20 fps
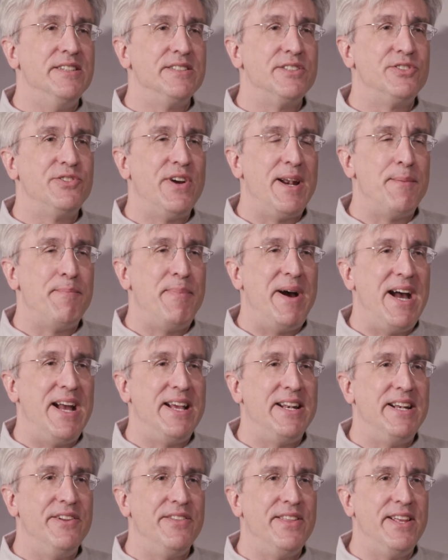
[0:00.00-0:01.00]
to try to
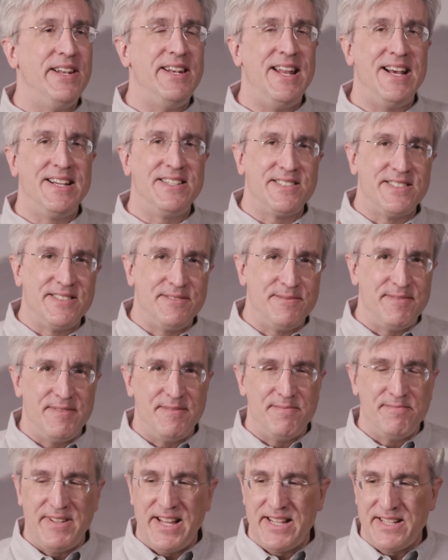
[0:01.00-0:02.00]
pioneer that
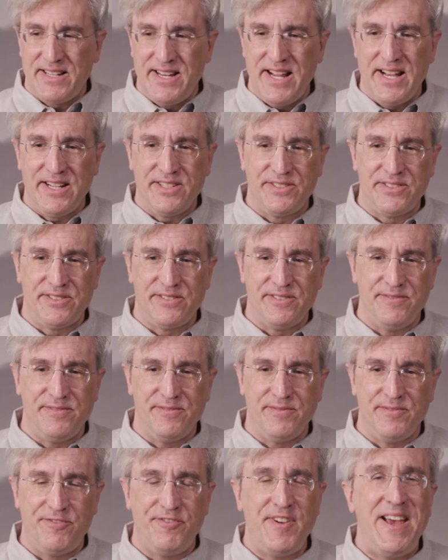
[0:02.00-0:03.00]
next
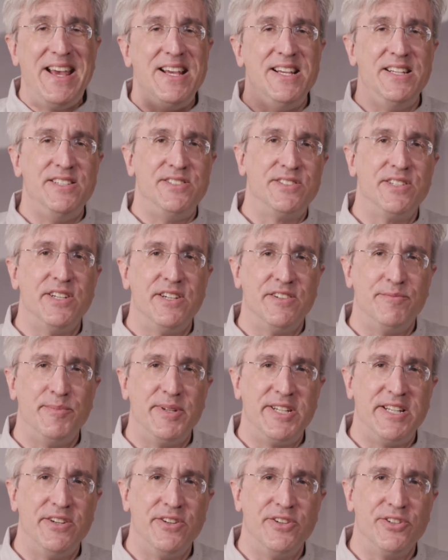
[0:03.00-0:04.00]
phase of
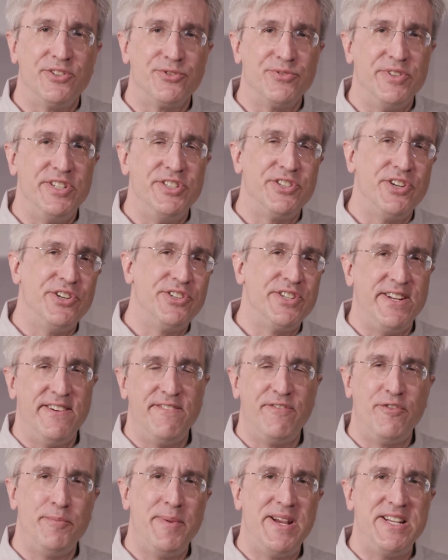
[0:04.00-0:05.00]
materials research and
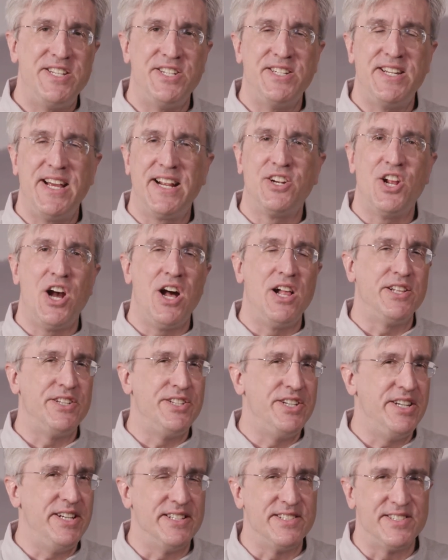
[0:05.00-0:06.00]
information
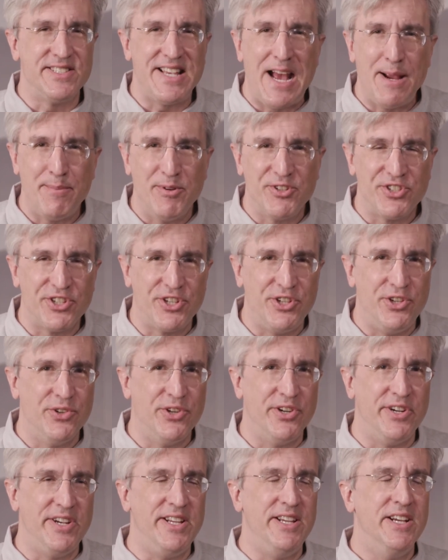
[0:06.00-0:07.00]
technology and
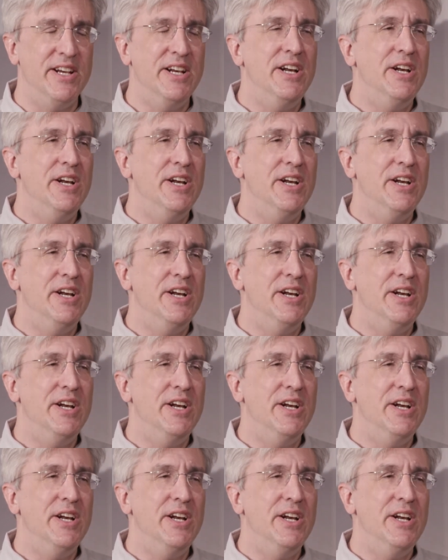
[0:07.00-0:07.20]
cybersecurity.